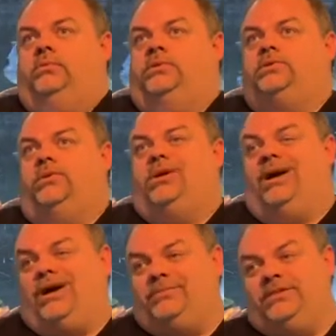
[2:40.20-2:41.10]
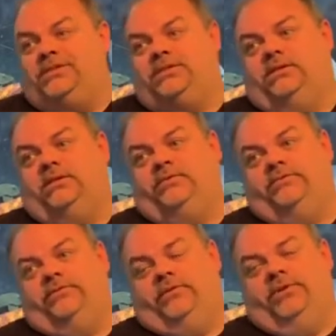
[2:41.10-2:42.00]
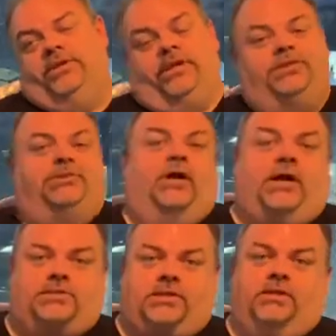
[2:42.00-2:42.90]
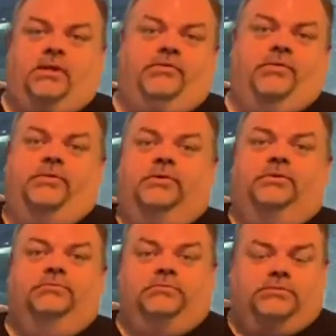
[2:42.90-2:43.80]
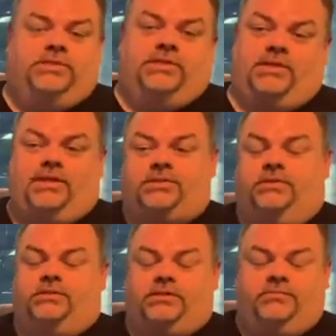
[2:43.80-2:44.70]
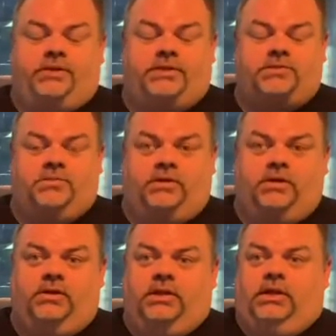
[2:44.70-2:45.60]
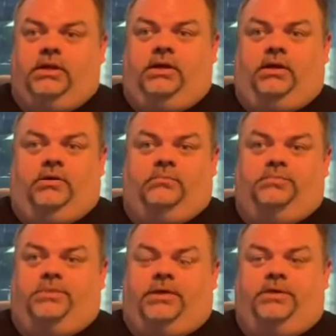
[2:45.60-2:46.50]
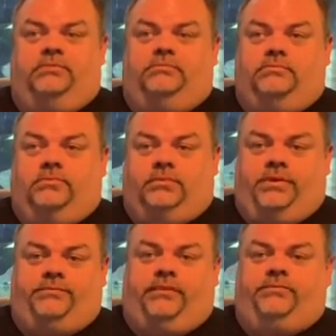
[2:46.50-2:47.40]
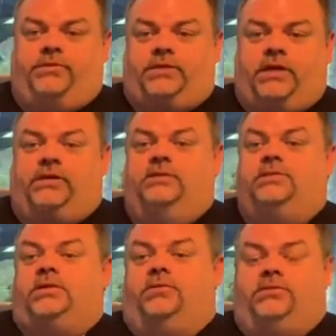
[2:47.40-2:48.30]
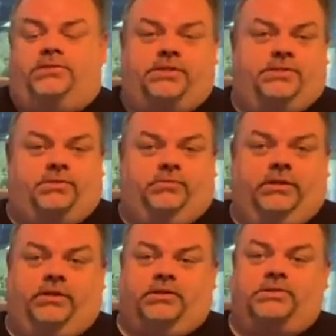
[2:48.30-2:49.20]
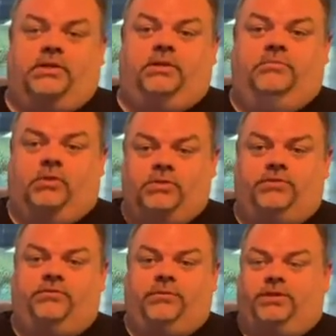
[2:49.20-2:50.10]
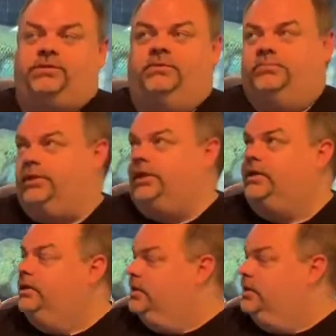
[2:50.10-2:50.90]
So common stuff, you got your Oscar. Everyone sees Oscars at PetSmart. But if you're talking South or Central American cichlid, most of them get to be big.